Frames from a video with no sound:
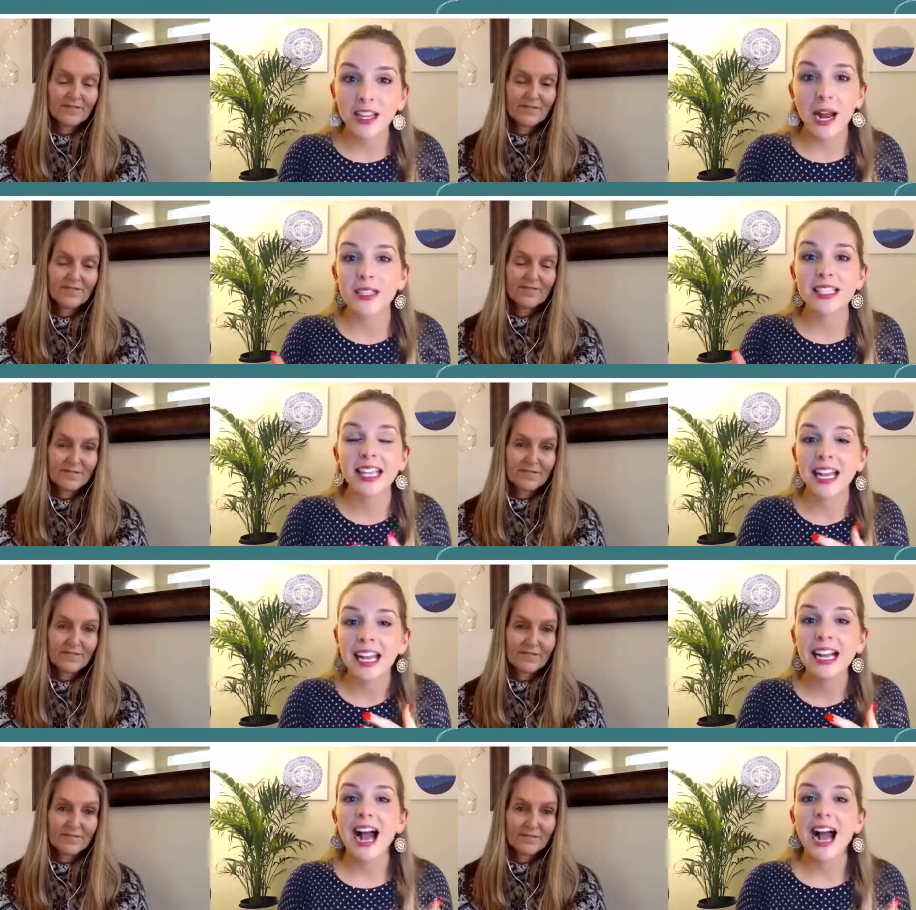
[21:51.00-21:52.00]
Speaker 1: I was
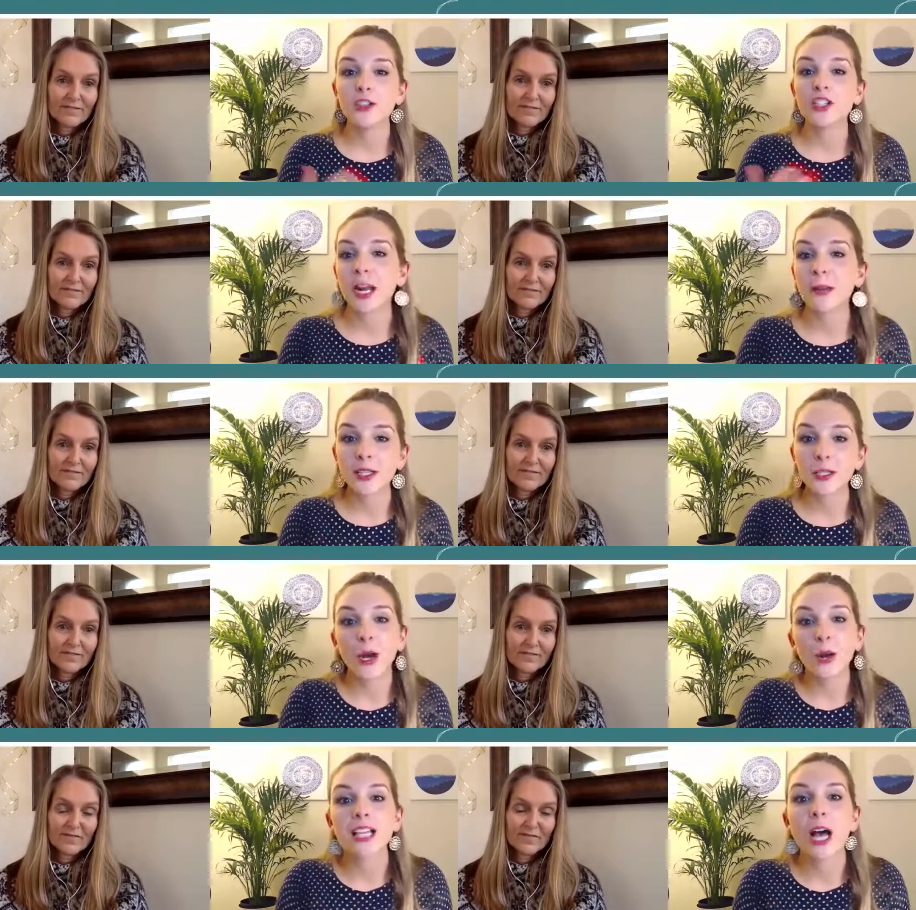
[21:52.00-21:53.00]
seeing how sharing my
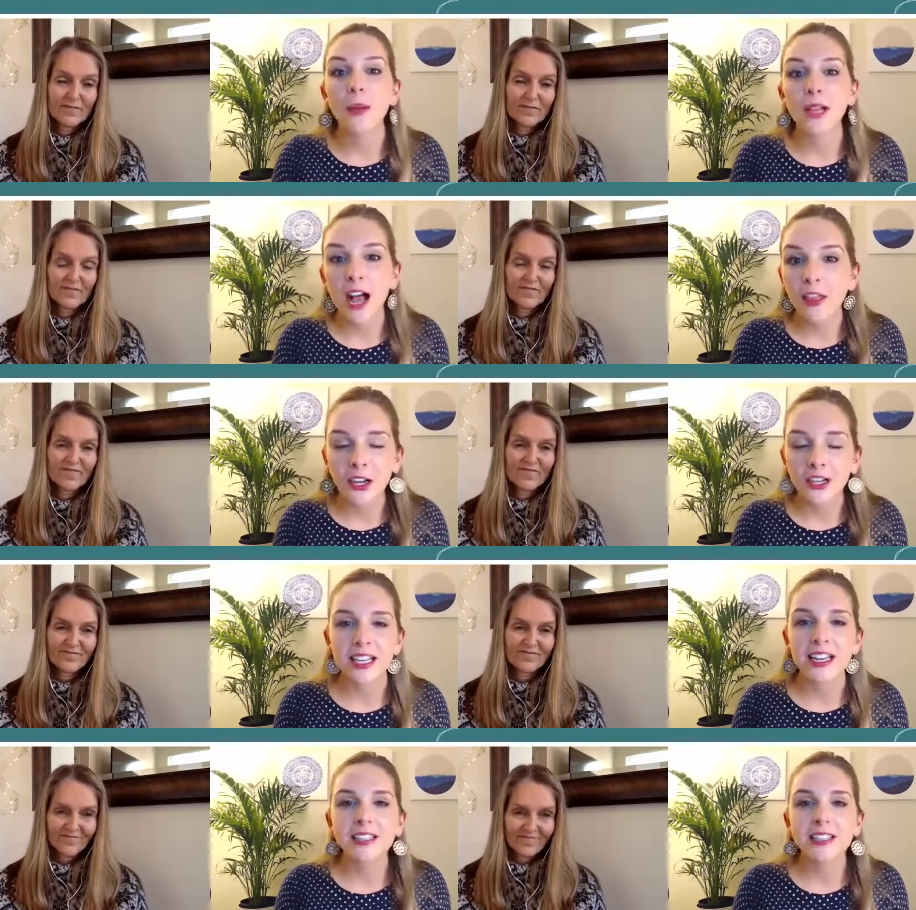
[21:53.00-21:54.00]
story was helping others.
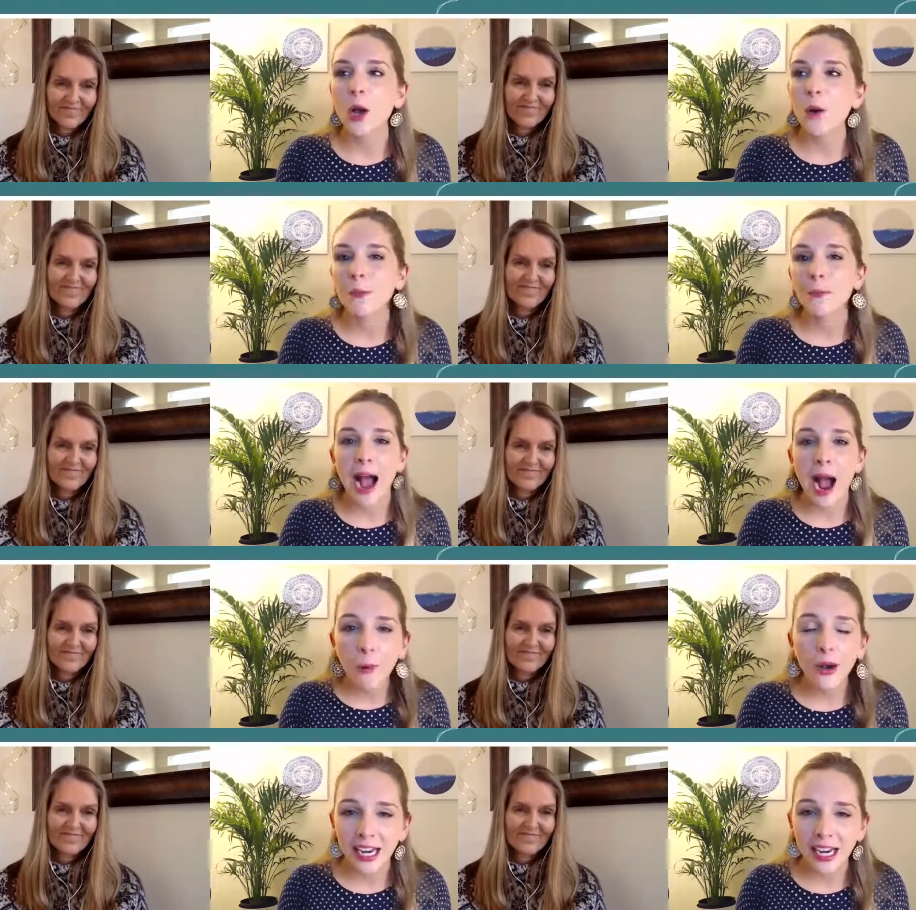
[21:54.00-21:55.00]
And it's so
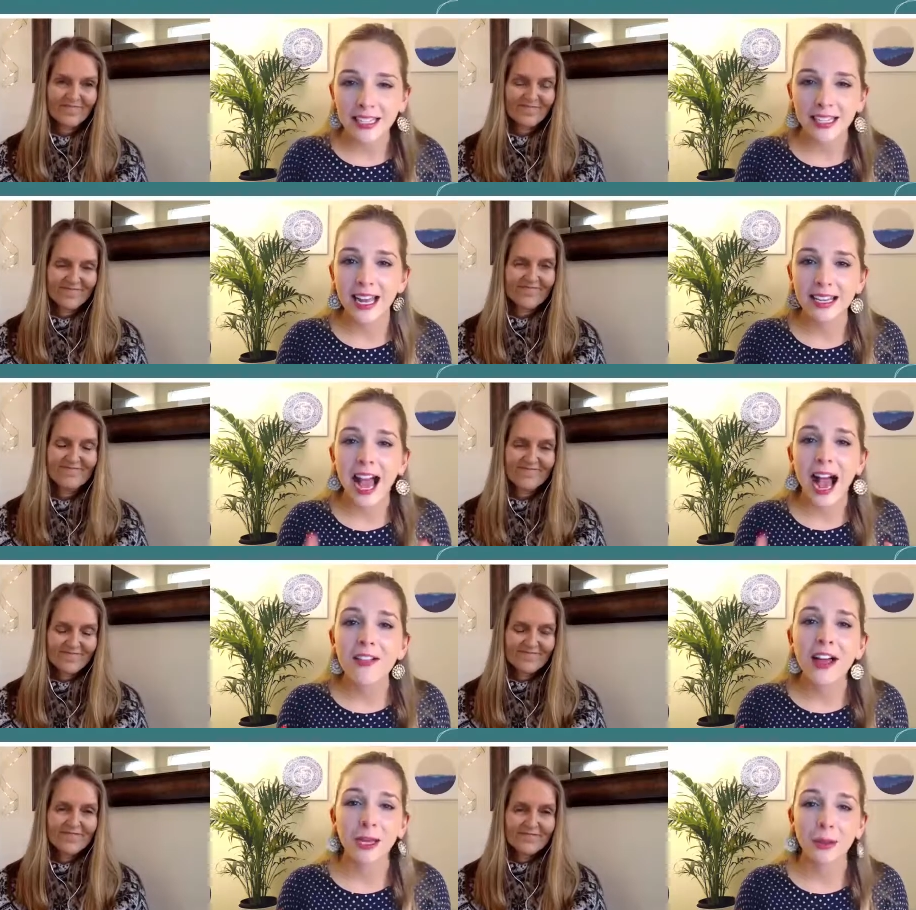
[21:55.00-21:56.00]
empowering to, to
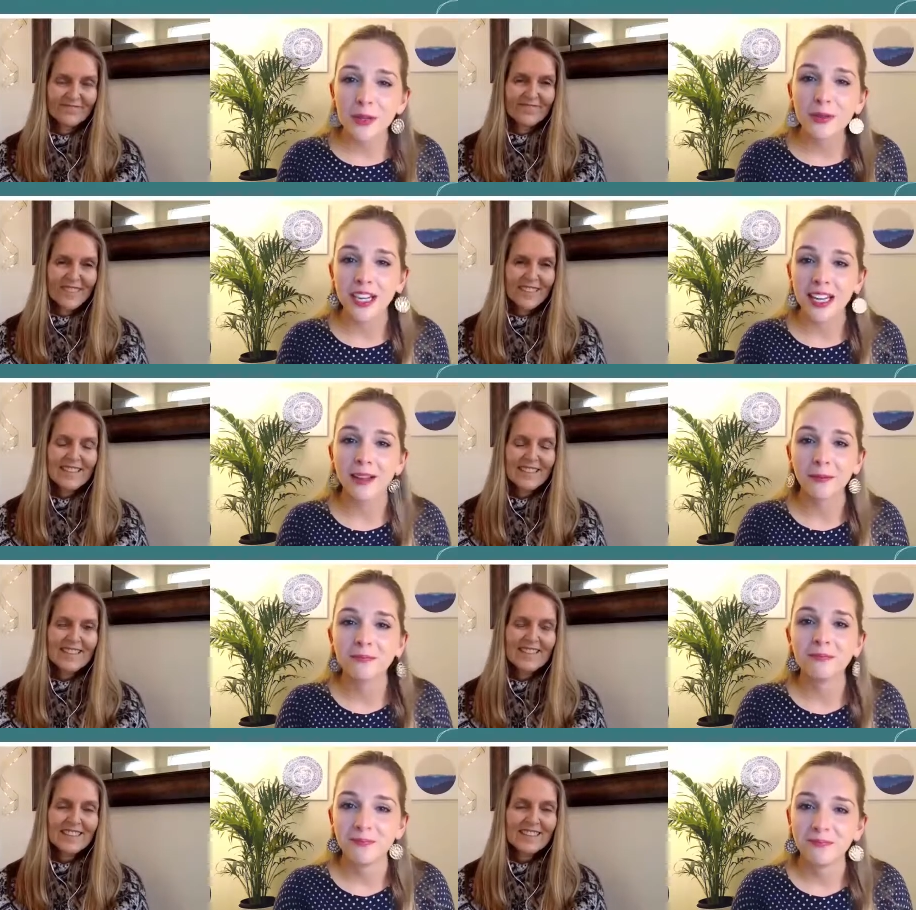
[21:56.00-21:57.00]
have that community.
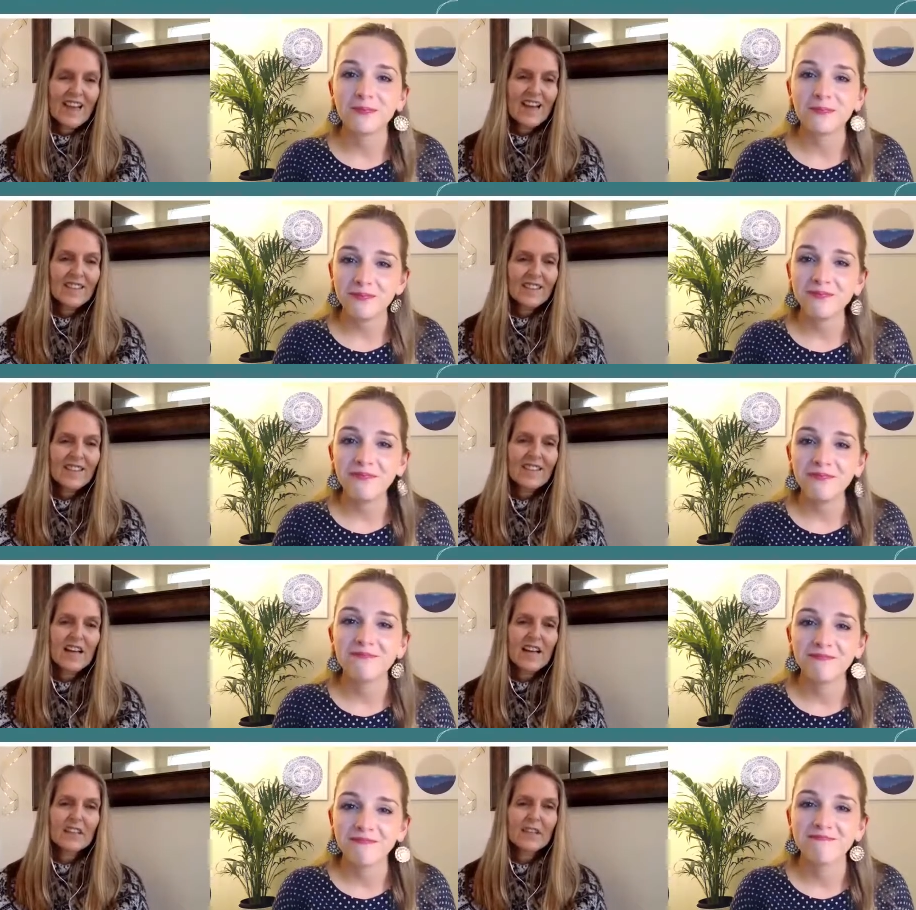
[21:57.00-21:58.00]
Speaker 2: Yeah,
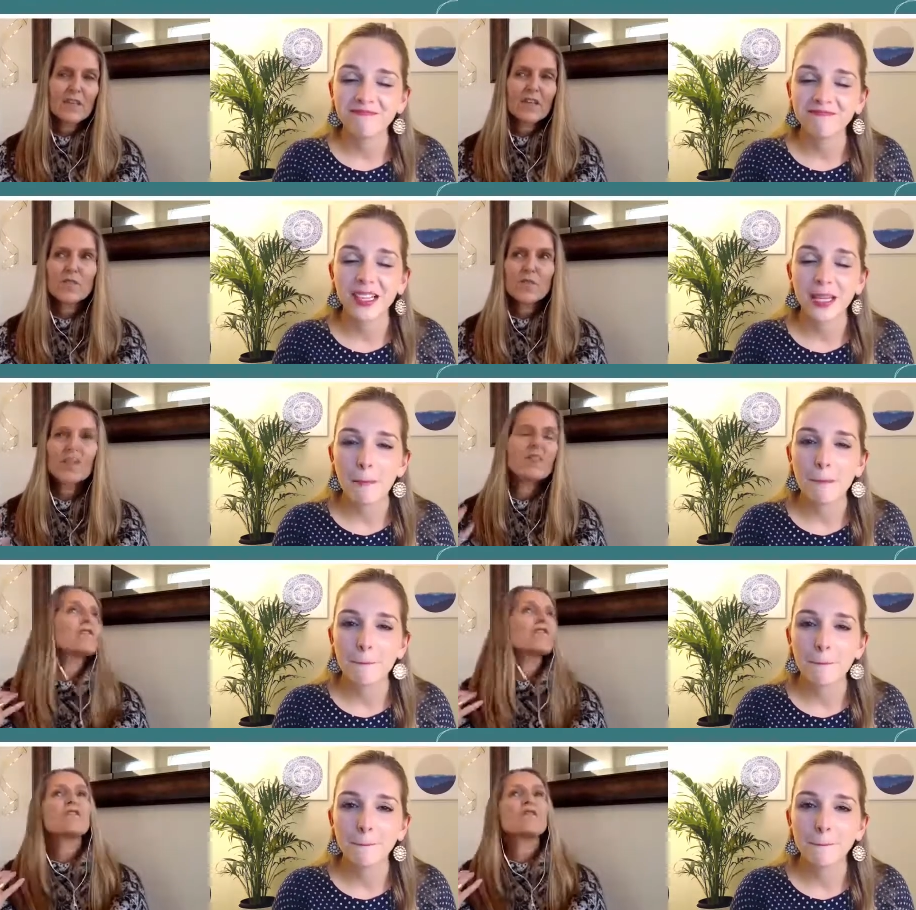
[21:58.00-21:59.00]
exactly. Because
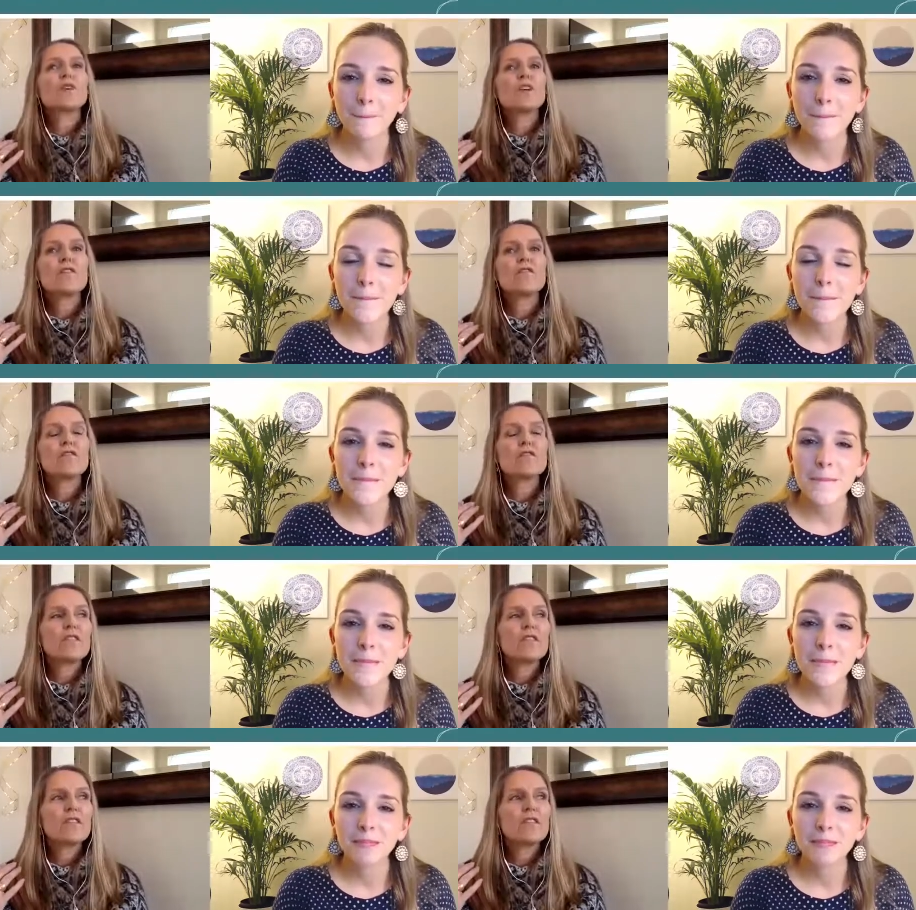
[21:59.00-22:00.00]
we've, we've,
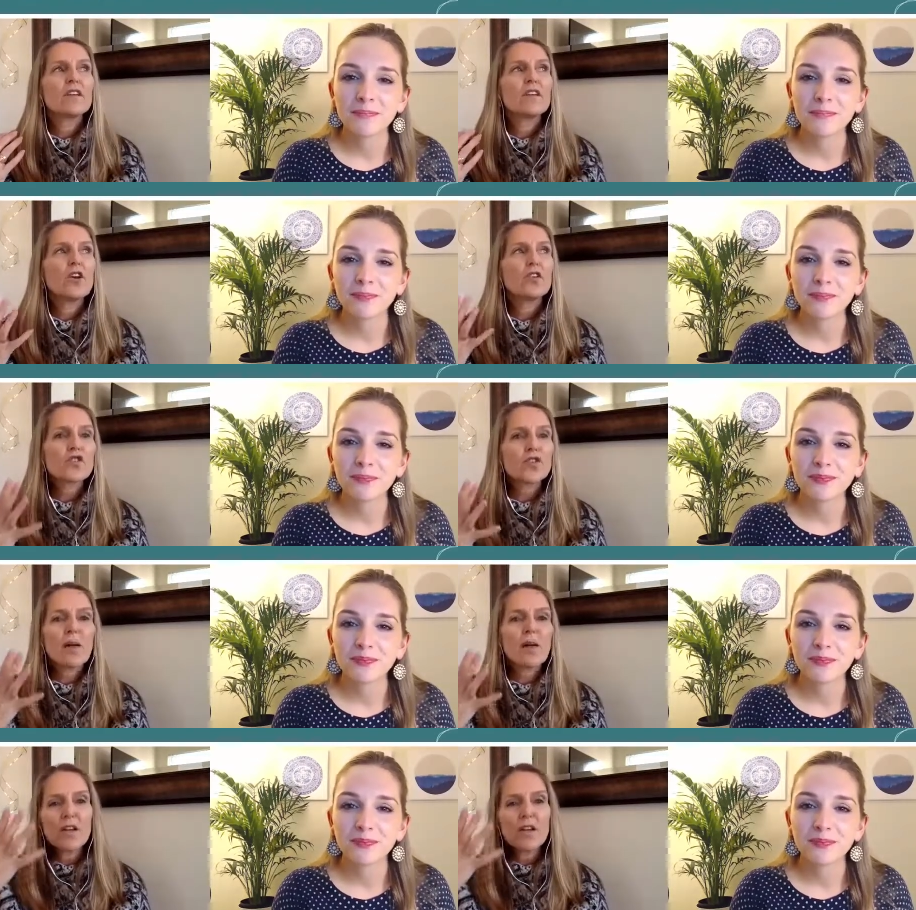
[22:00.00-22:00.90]
you know, trauma,